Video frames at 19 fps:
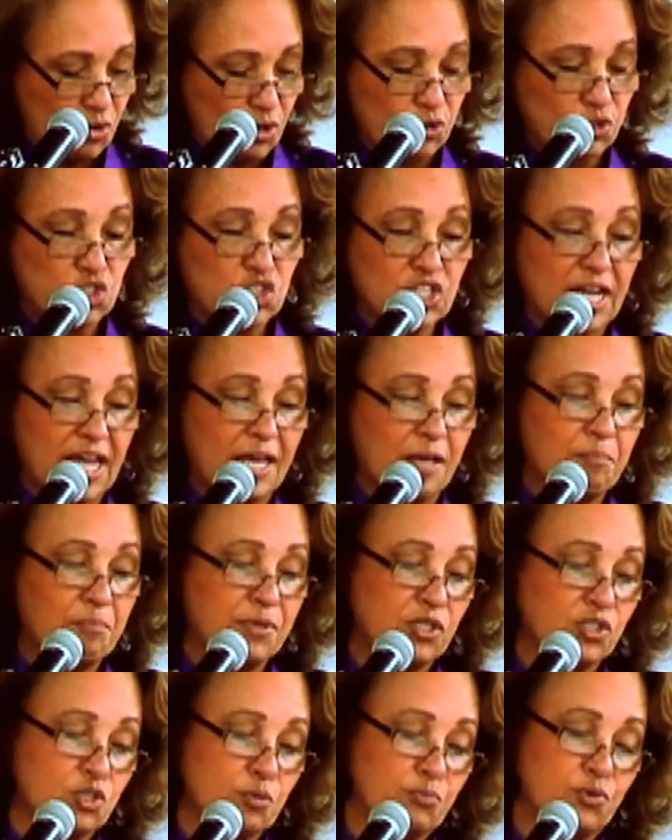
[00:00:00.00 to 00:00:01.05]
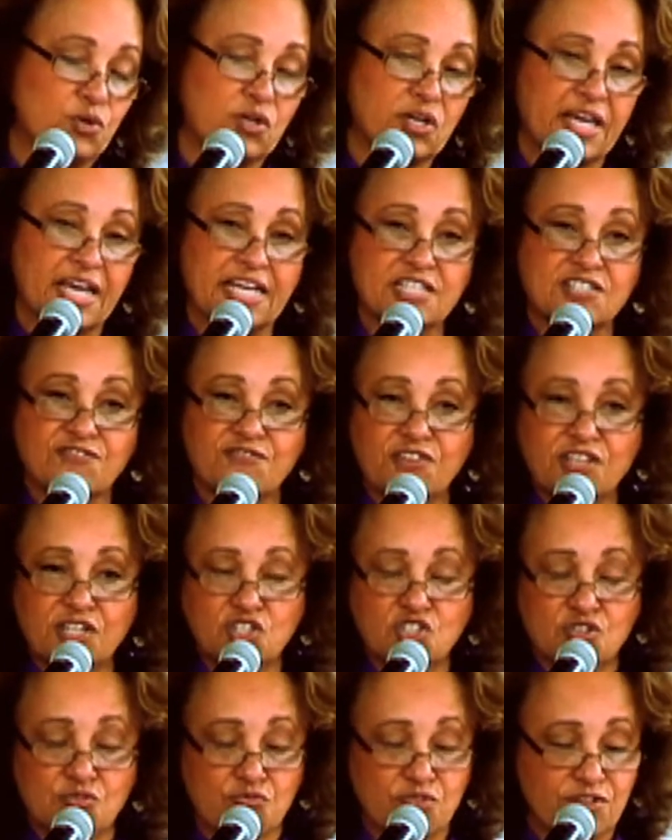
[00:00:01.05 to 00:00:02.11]
crochet, build a bookcase,
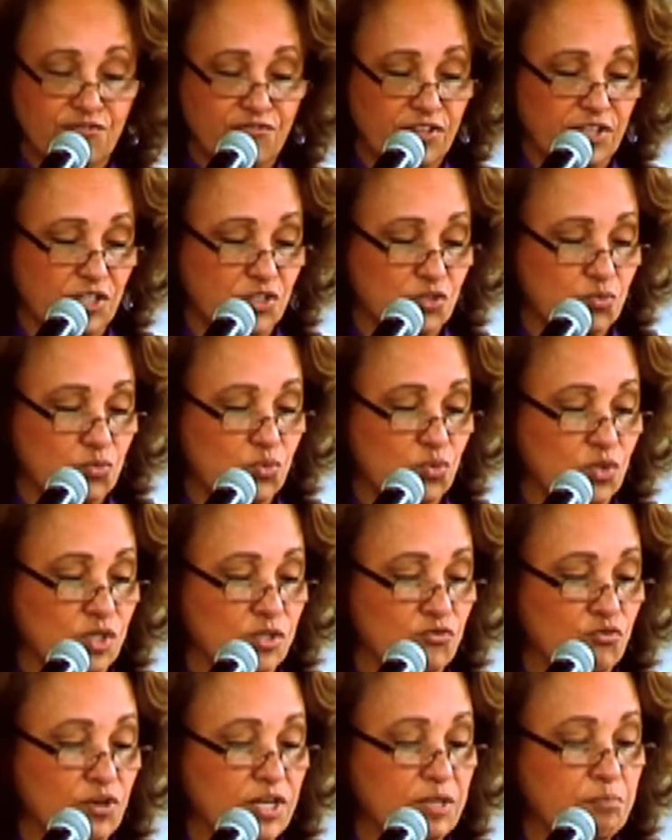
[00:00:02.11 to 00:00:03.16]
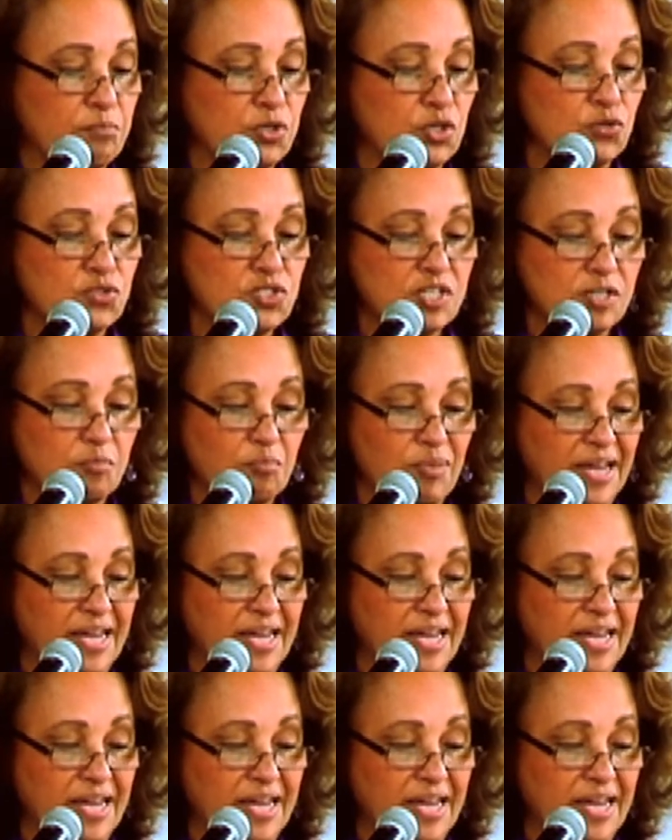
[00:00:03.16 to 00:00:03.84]
finish and refinish wood, read music,